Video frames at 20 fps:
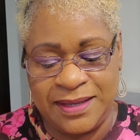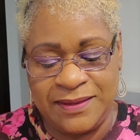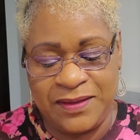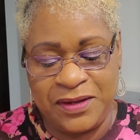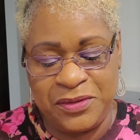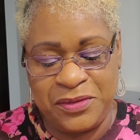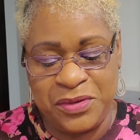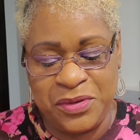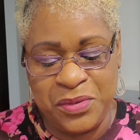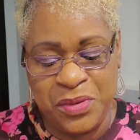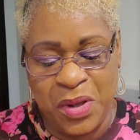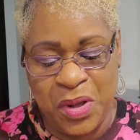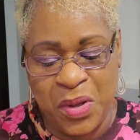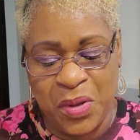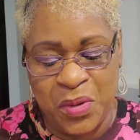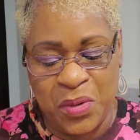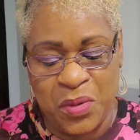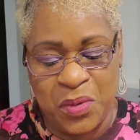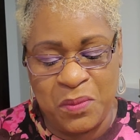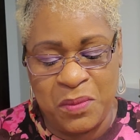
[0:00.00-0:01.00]
their new
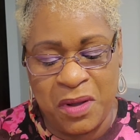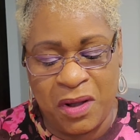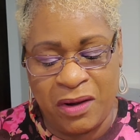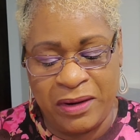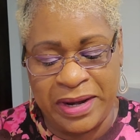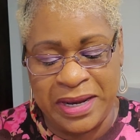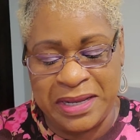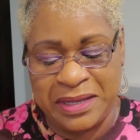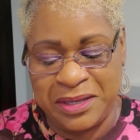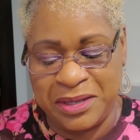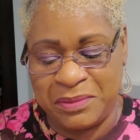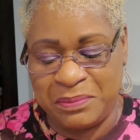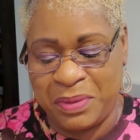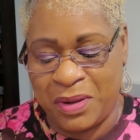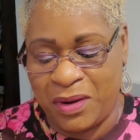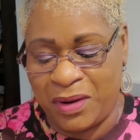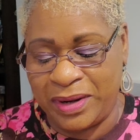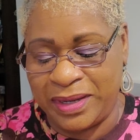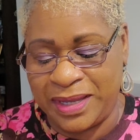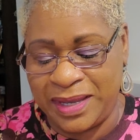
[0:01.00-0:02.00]
home, or a good
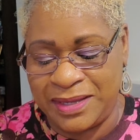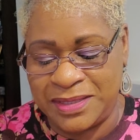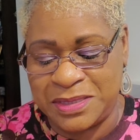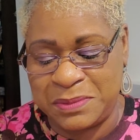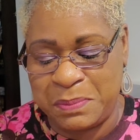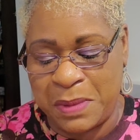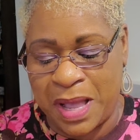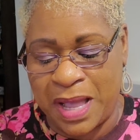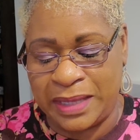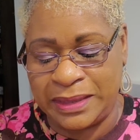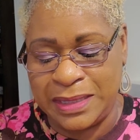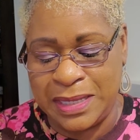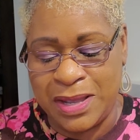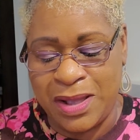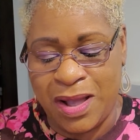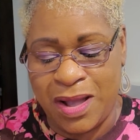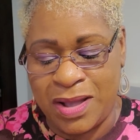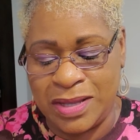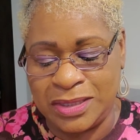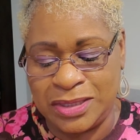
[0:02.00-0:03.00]
parking spot
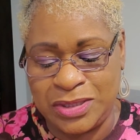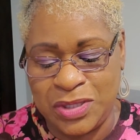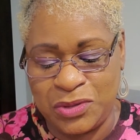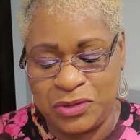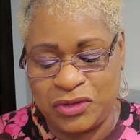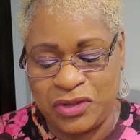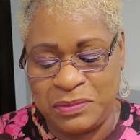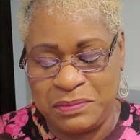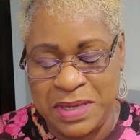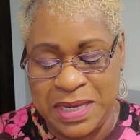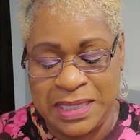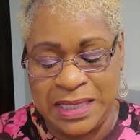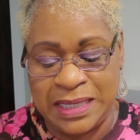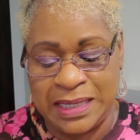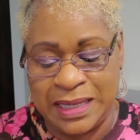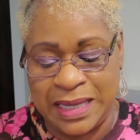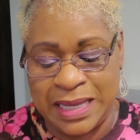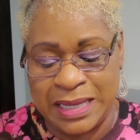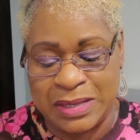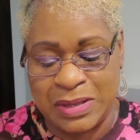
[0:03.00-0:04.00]
on social
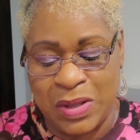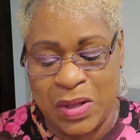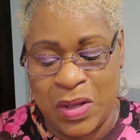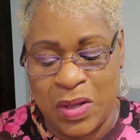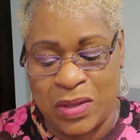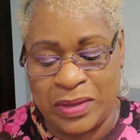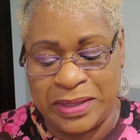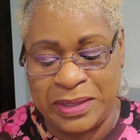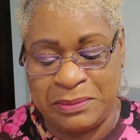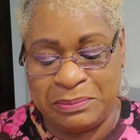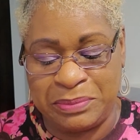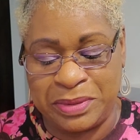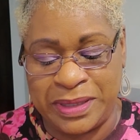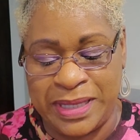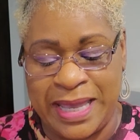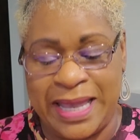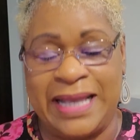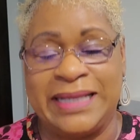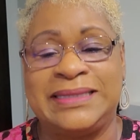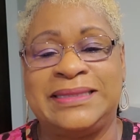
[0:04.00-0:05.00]
media and call it
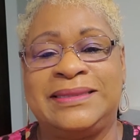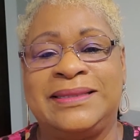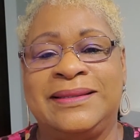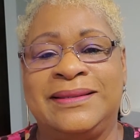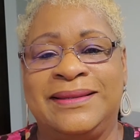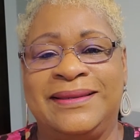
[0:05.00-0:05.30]
blessed.